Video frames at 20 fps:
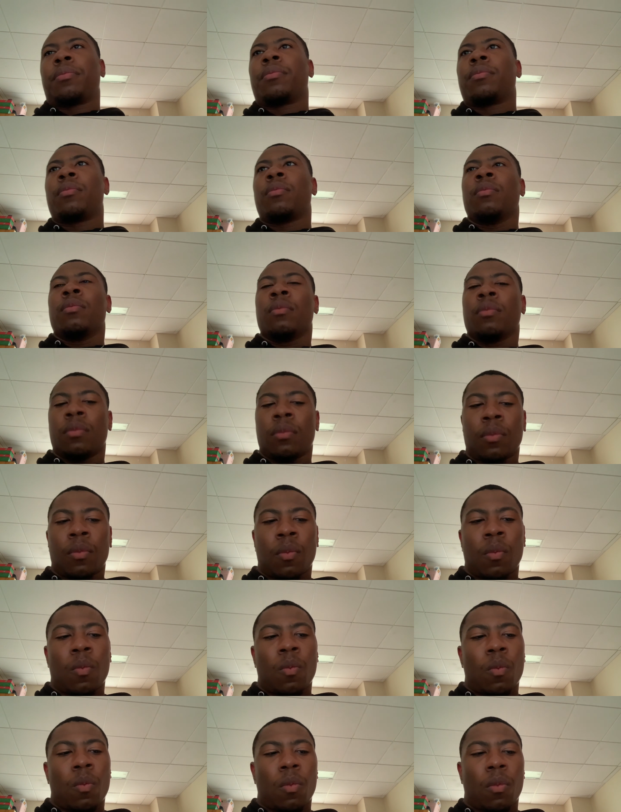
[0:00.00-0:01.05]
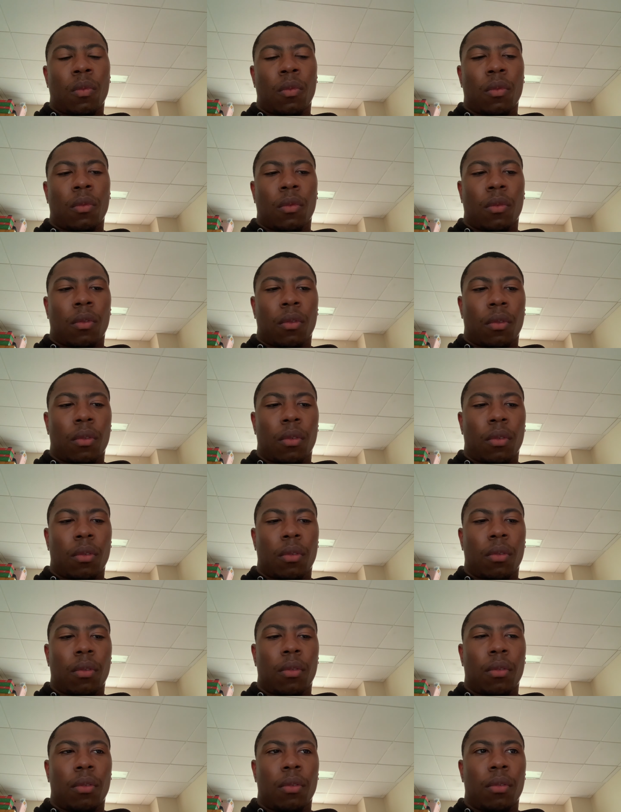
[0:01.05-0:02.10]

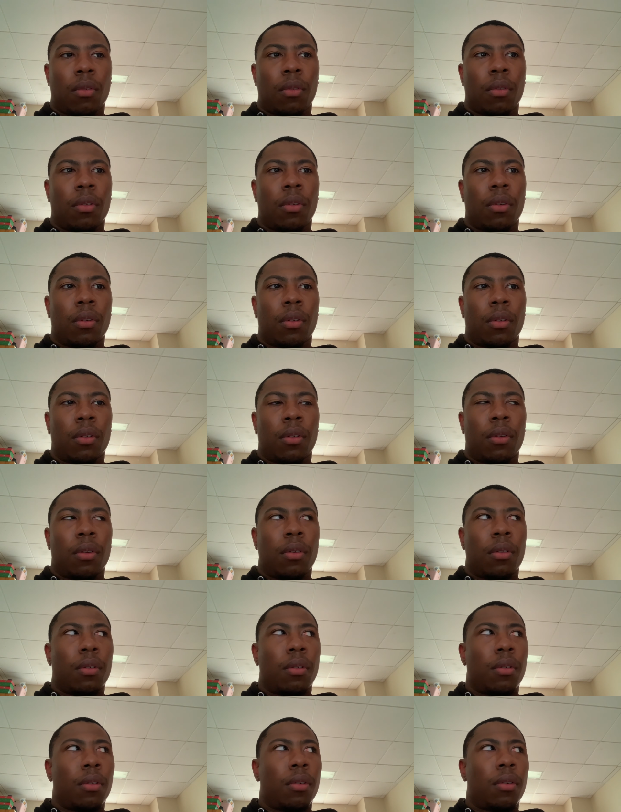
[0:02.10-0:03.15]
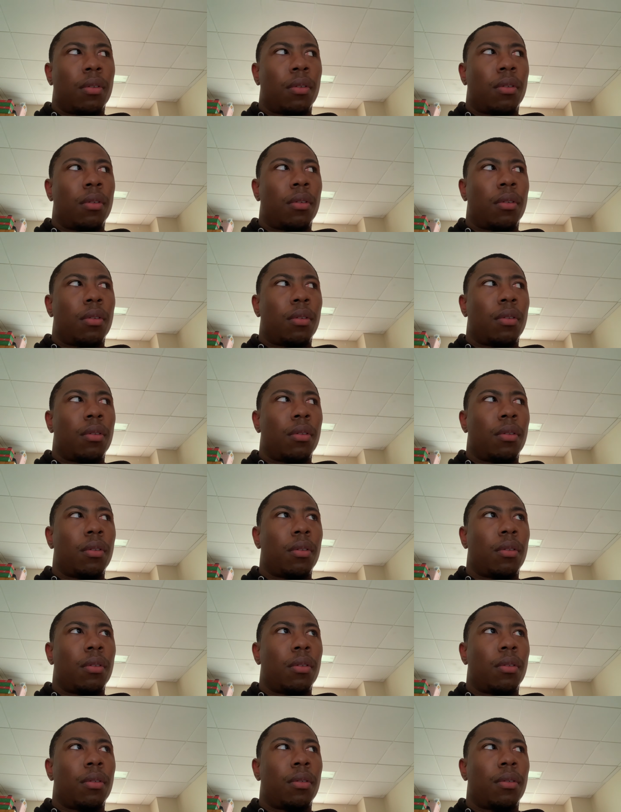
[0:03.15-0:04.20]

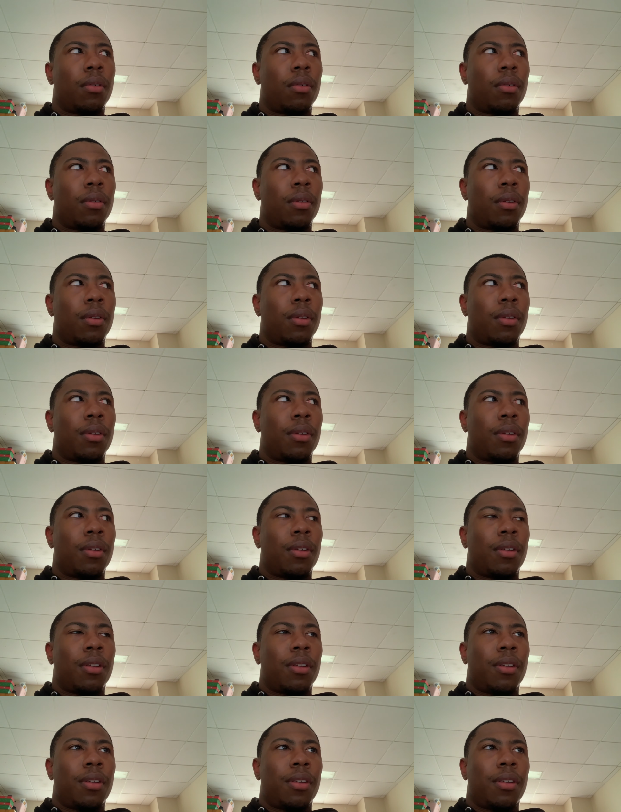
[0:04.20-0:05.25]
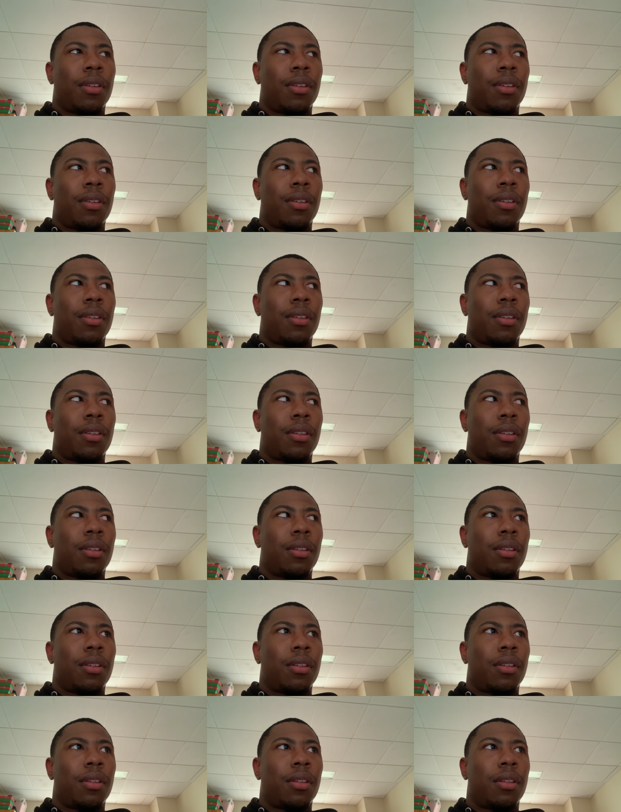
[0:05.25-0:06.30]

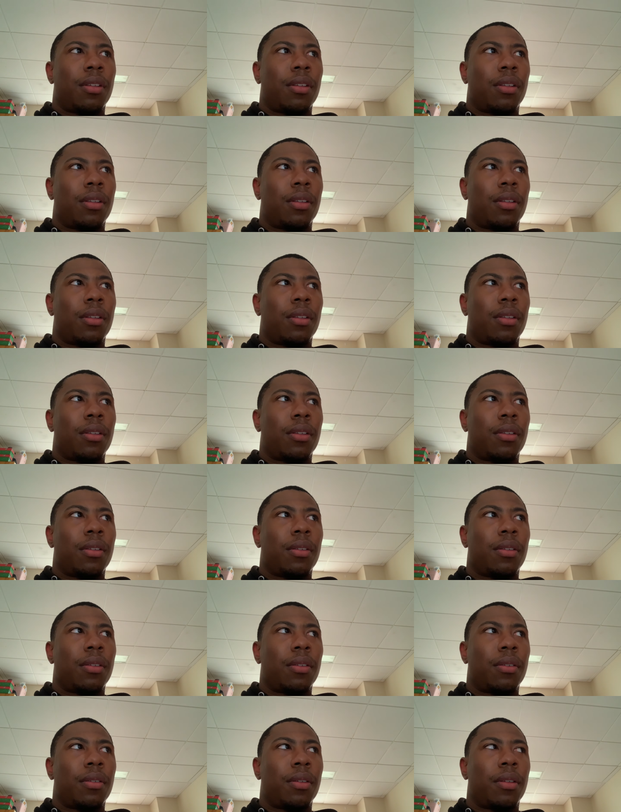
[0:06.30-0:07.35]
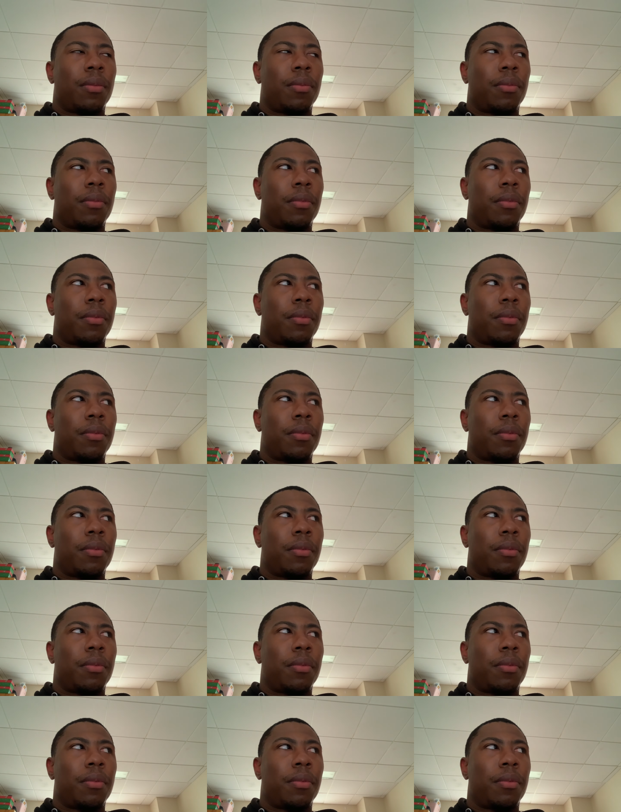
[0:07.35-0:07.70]
Nobody speaks.